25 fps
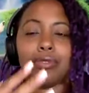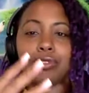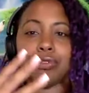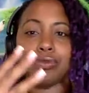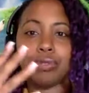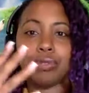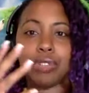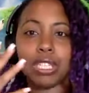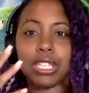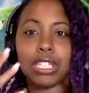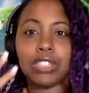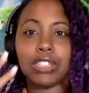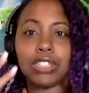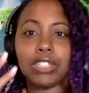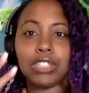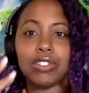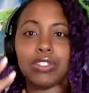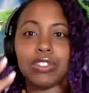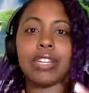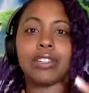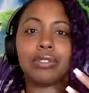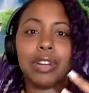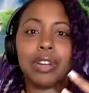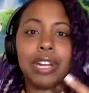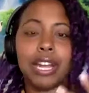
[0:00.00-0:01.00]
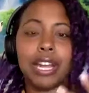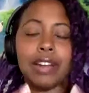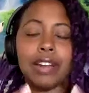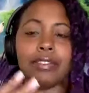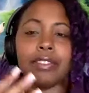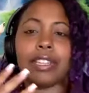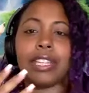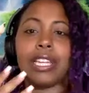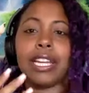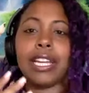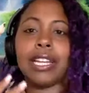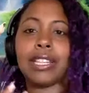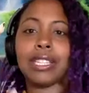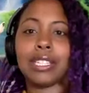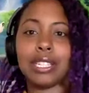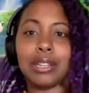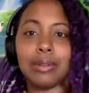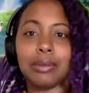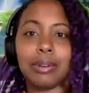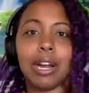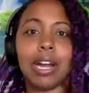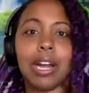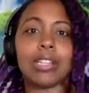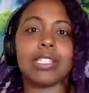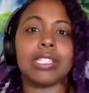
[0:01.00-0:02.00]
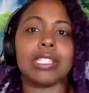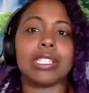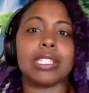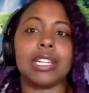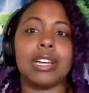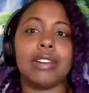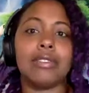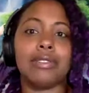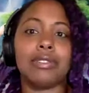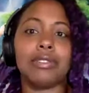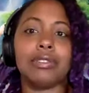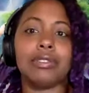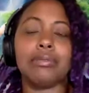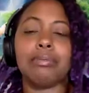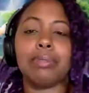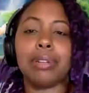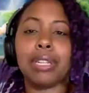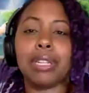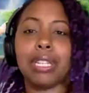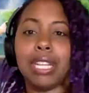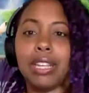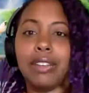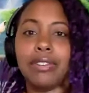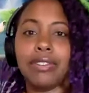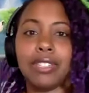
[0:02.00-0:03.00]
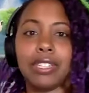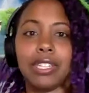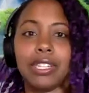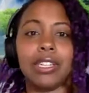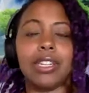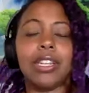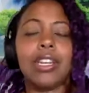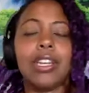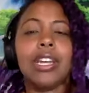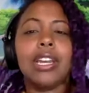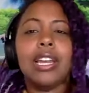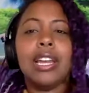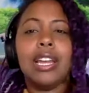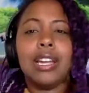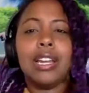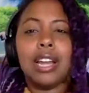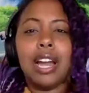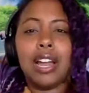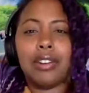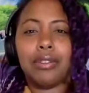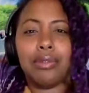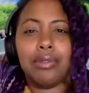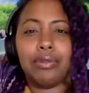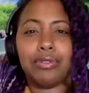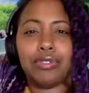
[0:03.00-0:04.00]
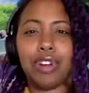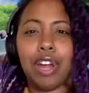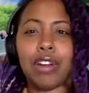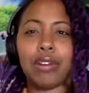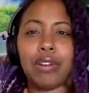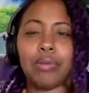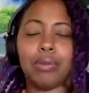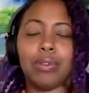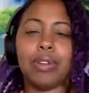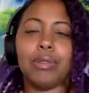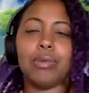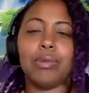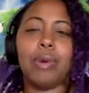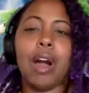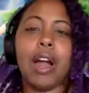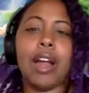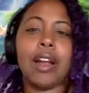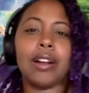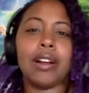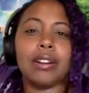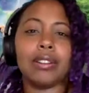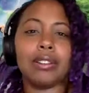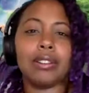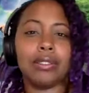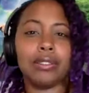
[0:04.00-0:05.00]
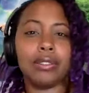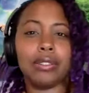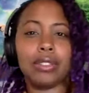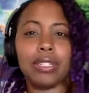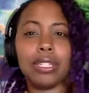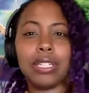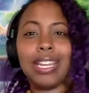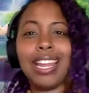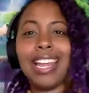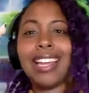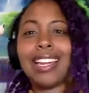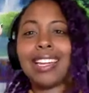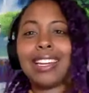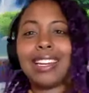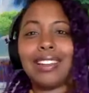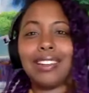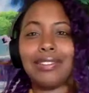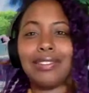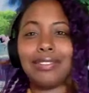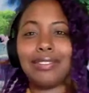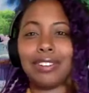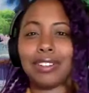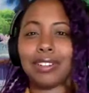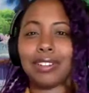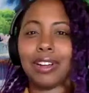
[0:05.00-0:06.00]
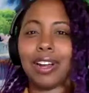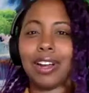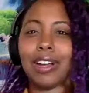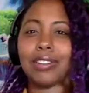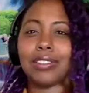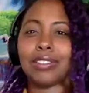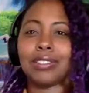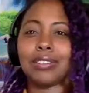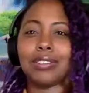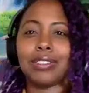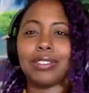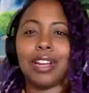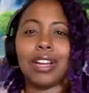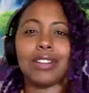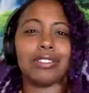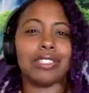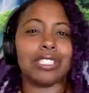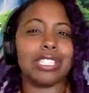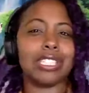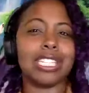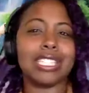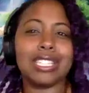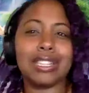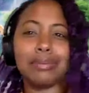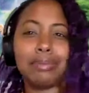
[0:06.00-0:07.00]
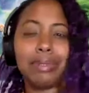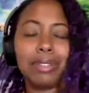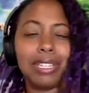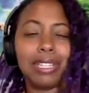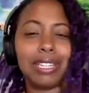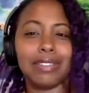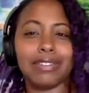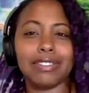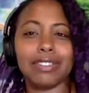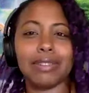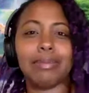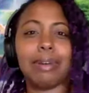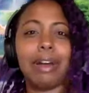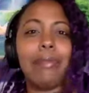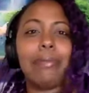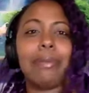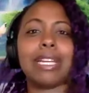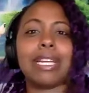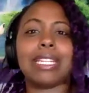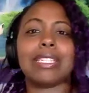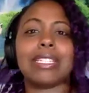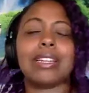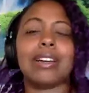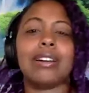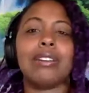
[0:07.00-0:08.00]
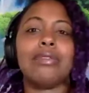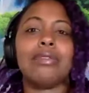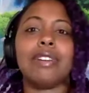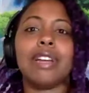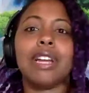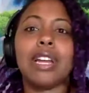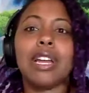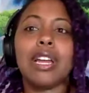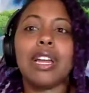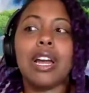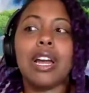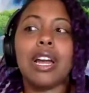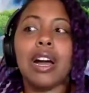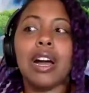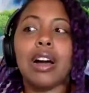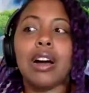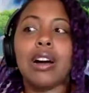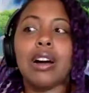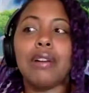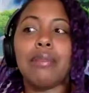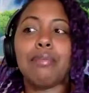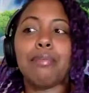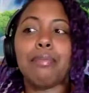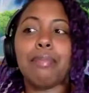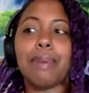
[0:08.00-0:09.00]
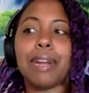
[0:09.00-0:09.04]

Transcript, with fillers: really try to integrate everything at the subconscious level and beliefs and and kind of try to rewire those negative or contradicting beliefs about myself um, mm-hmm.